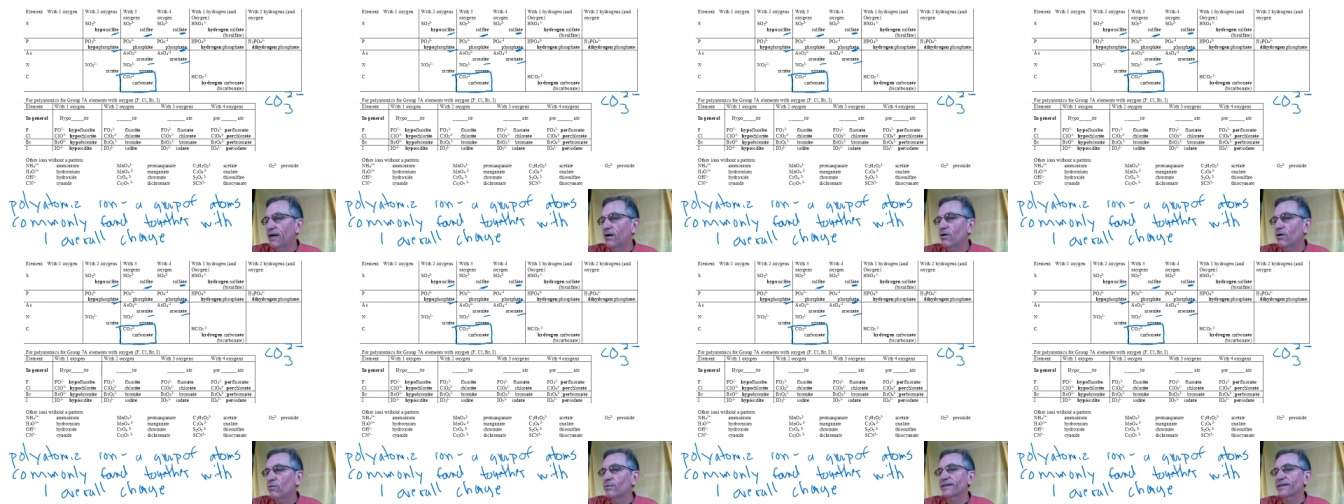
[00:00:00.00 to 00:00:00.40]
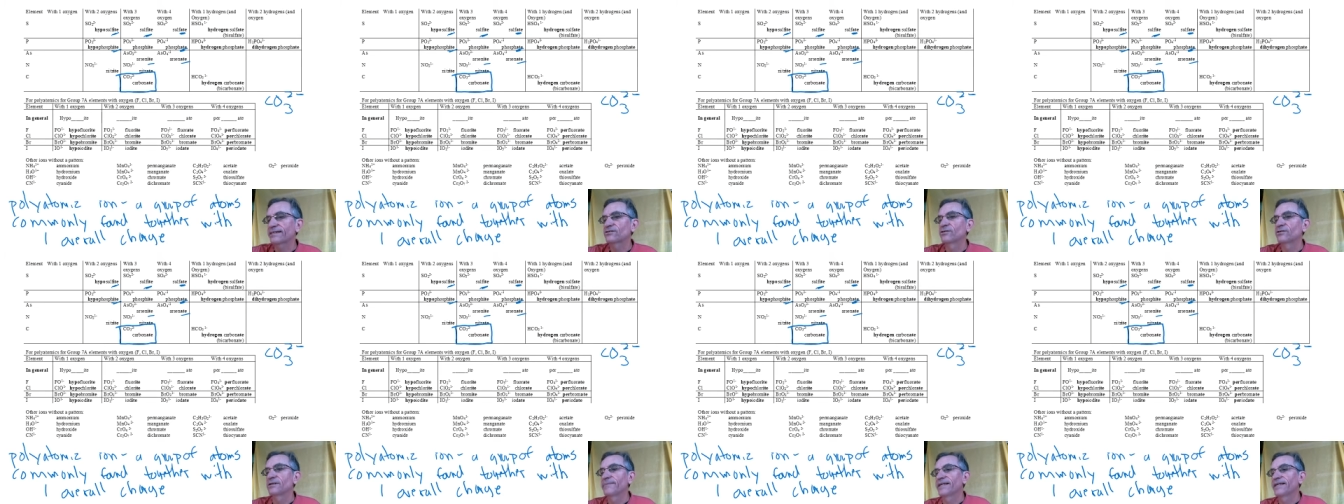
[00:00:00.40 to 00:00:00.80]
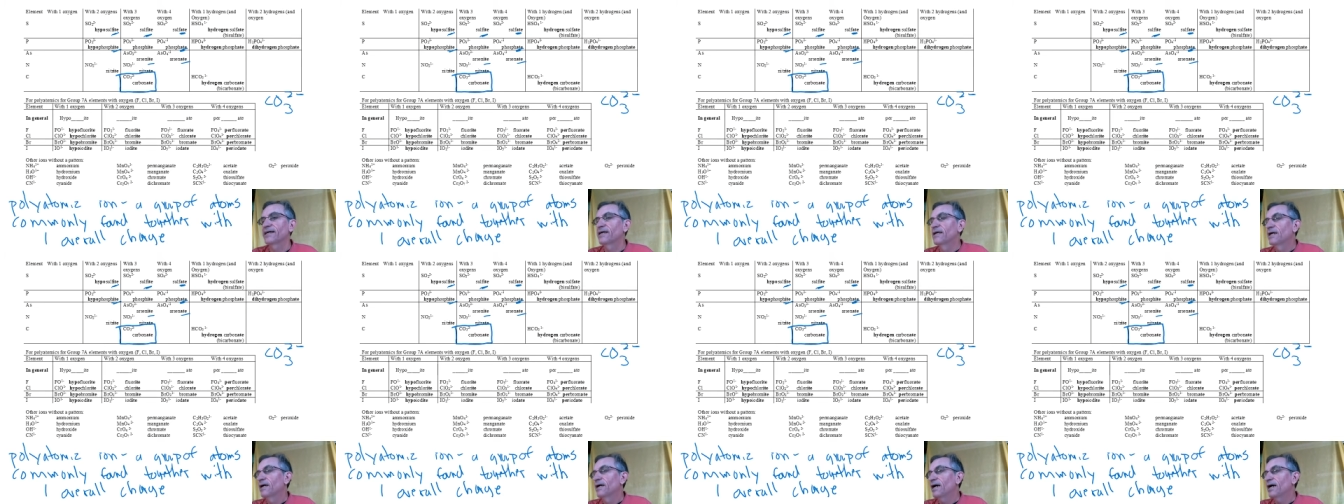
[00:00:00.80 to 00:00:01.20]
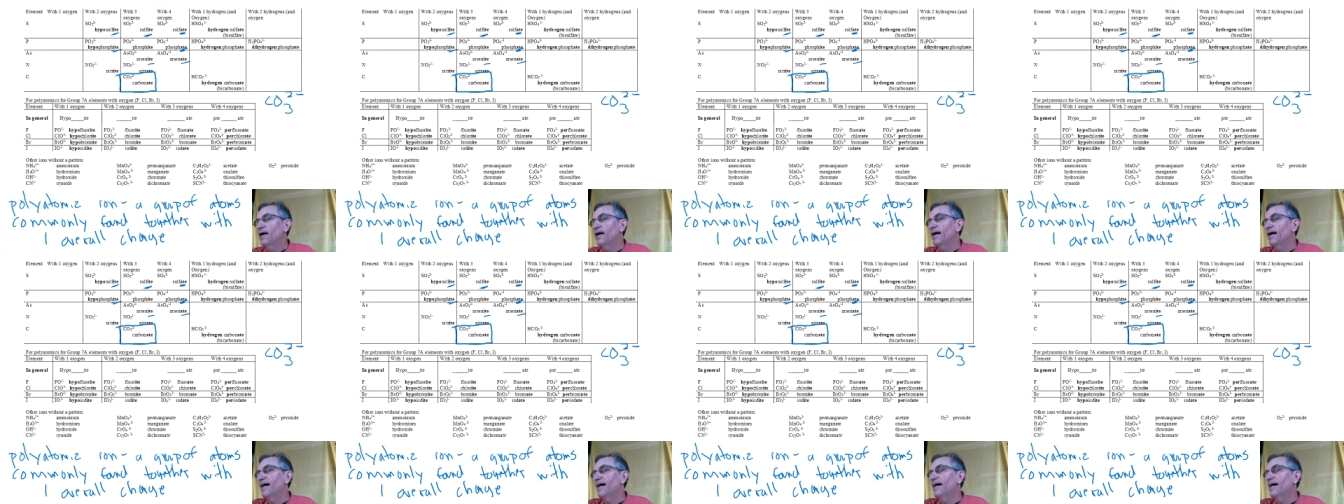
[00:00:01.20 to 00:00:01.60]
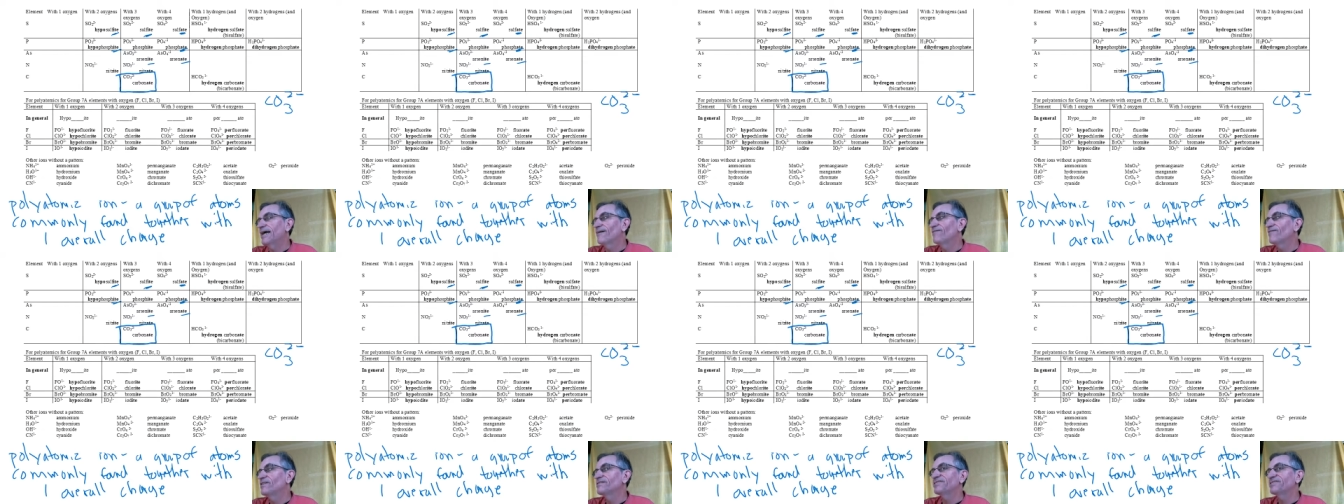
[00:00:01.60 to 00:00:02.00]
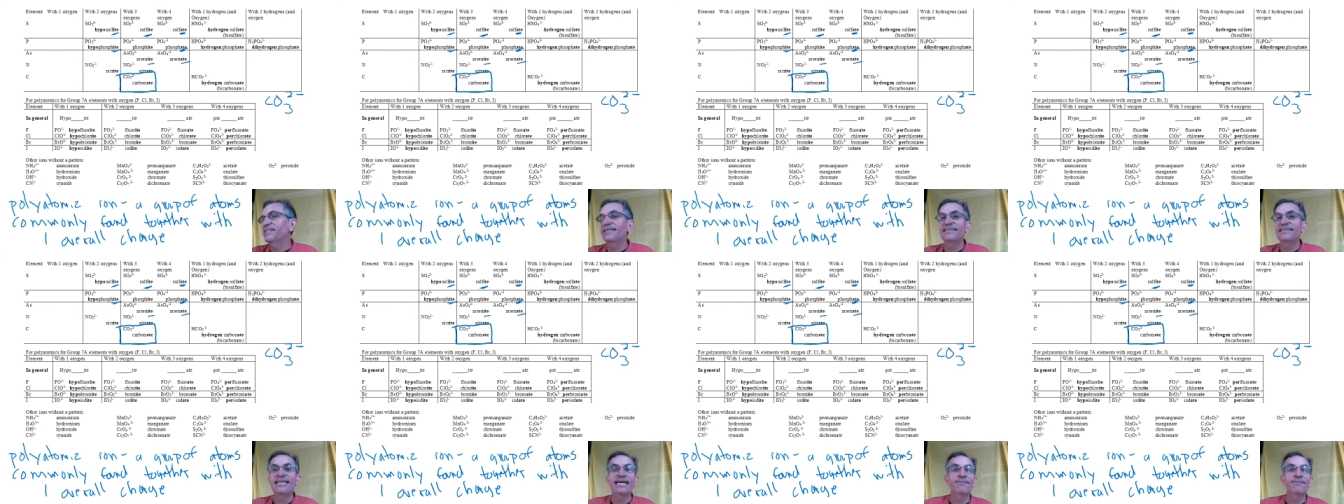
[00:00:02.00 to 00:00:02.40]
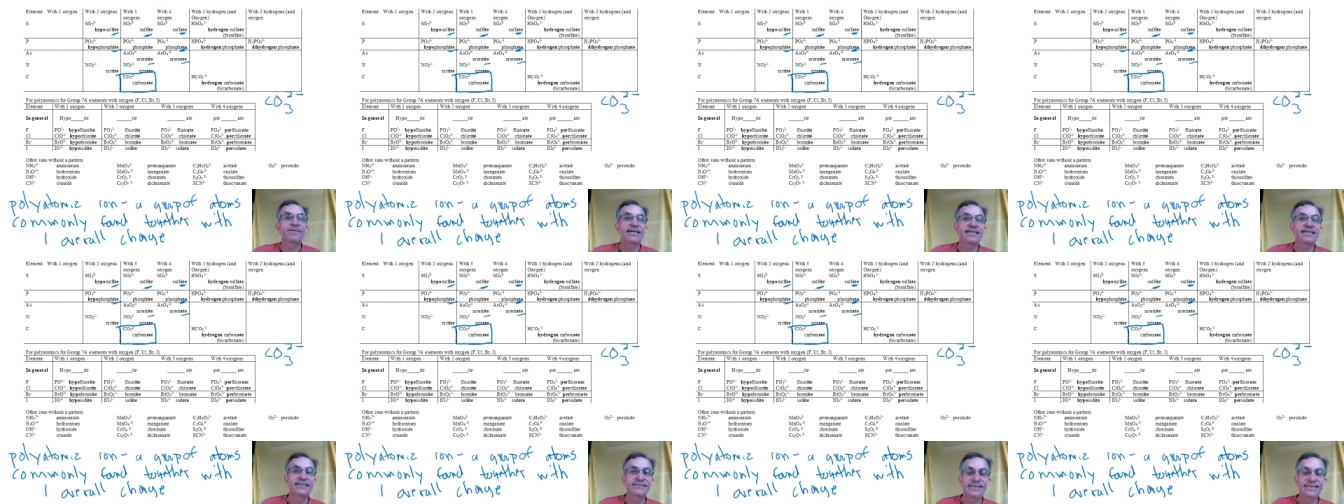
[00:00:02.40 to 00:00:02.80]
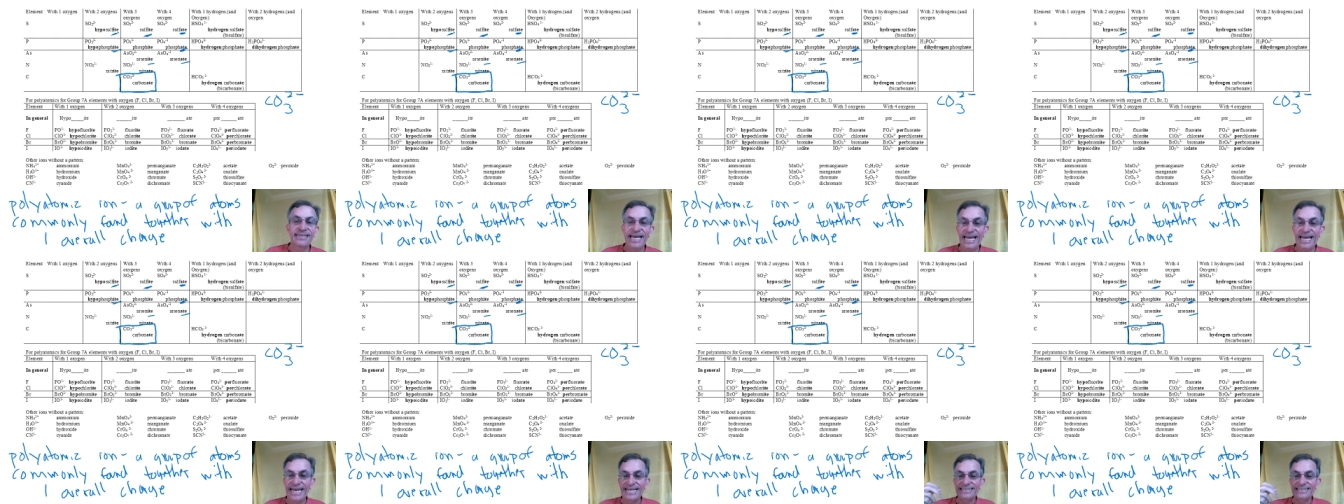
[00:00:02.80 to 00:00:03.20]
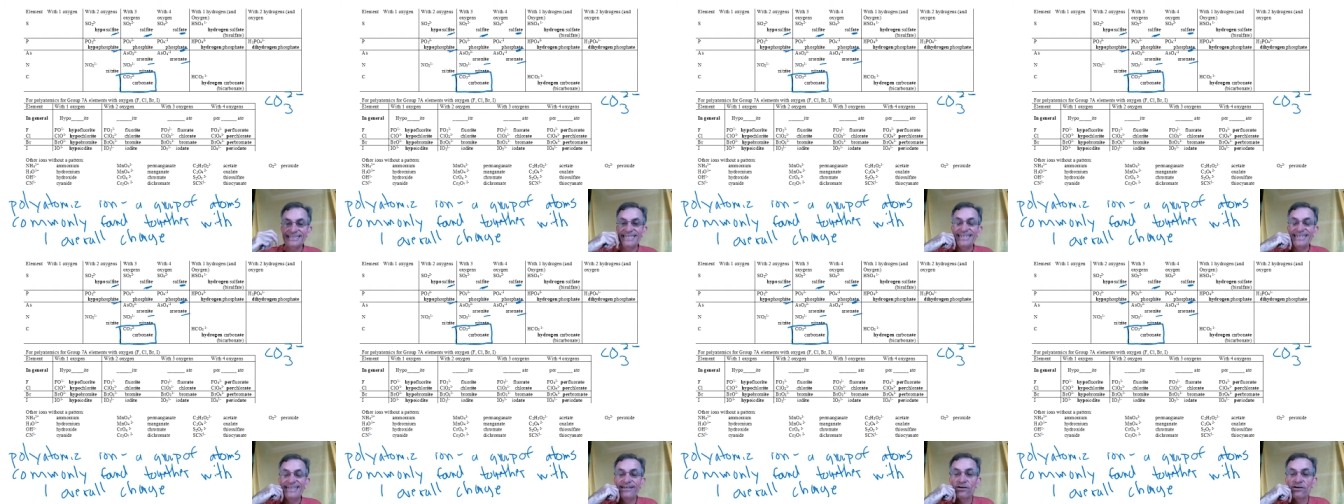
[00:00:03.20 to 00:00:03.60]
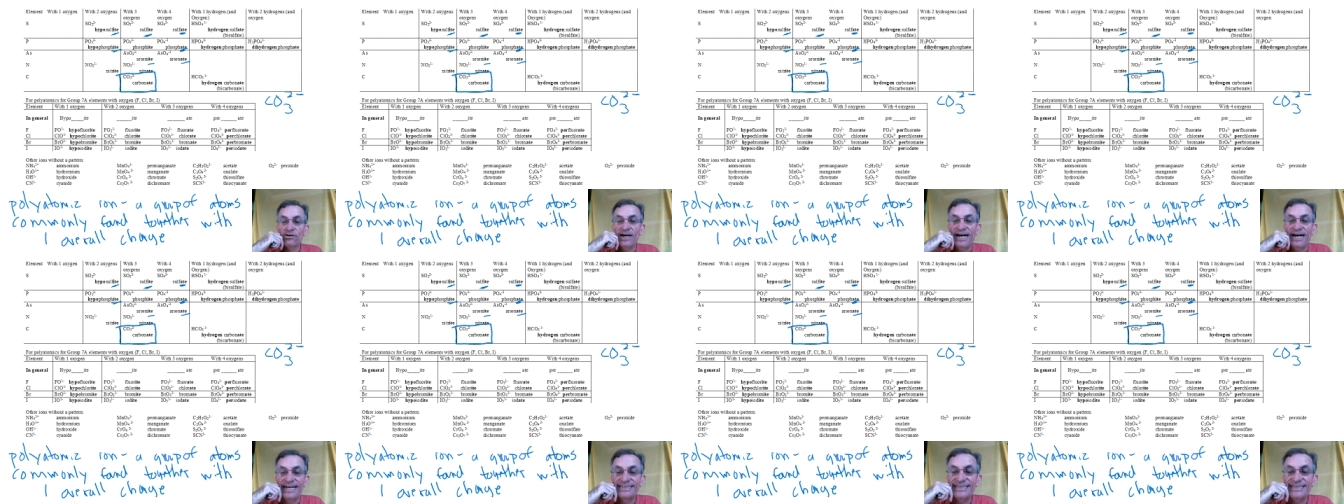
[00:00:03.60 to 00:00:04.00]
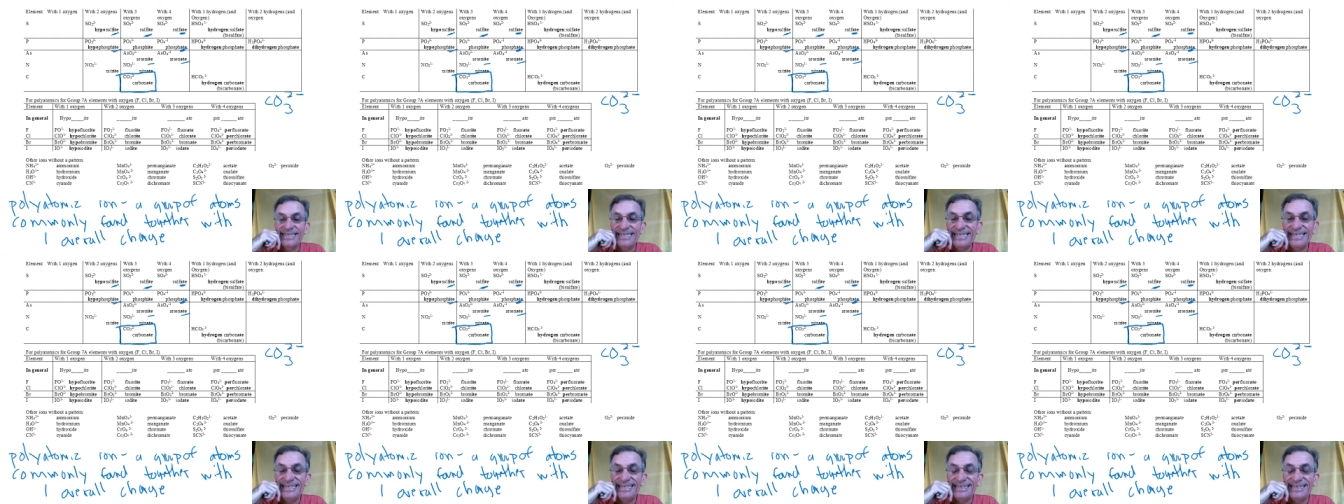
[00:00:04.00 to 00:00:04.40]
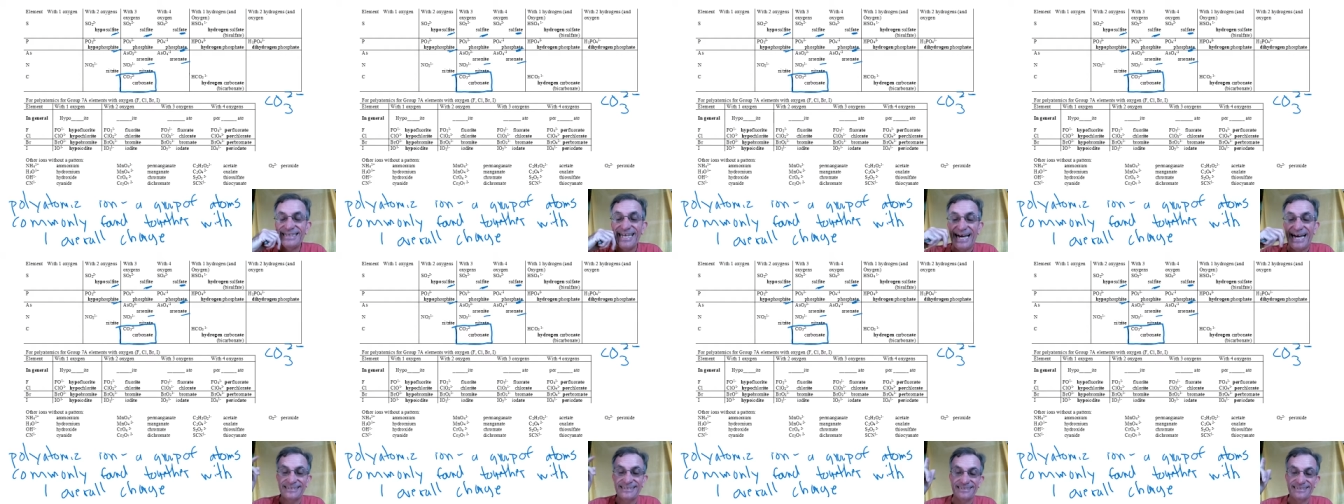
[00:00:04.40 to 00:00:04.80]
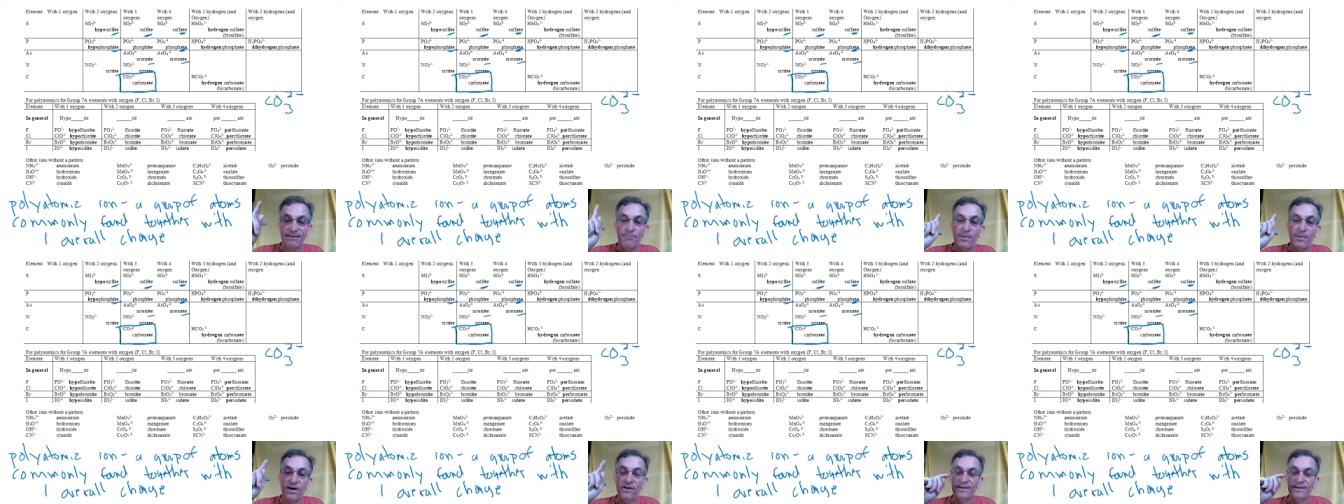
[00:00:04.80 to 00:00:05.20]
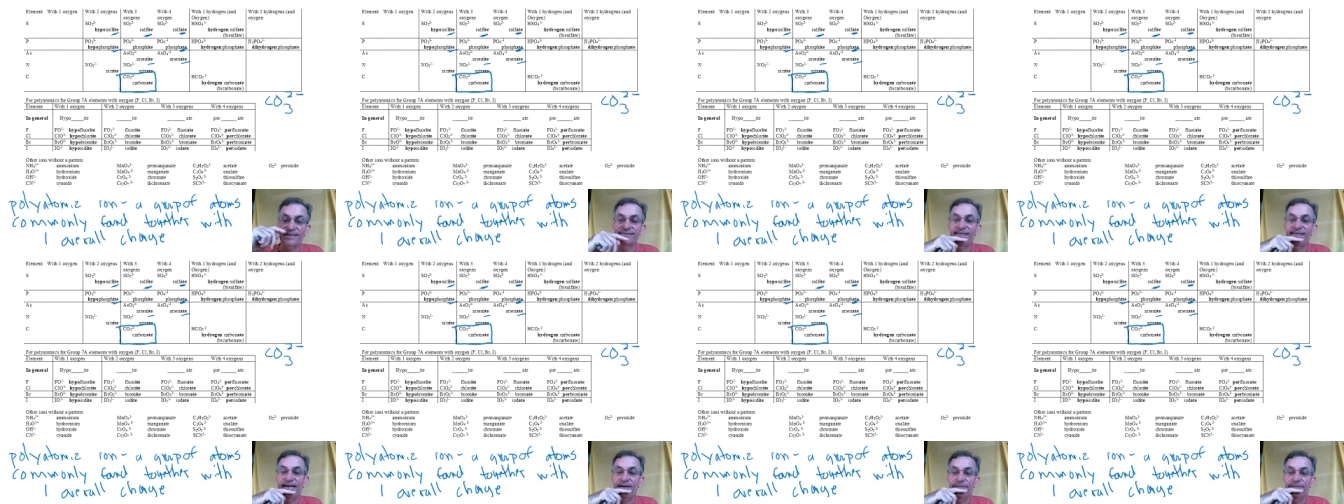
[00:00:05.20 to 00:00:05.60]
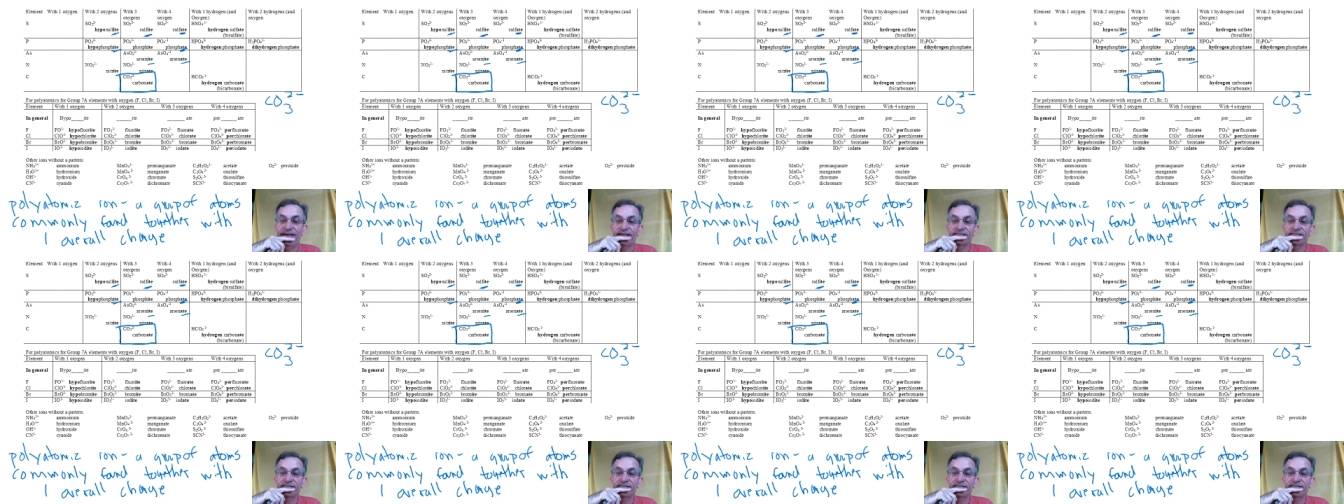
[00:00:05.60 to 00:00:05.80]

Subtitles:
We'll get to it in a minute. If you see a name that ends in ATE or ITE, that's a polyatomic.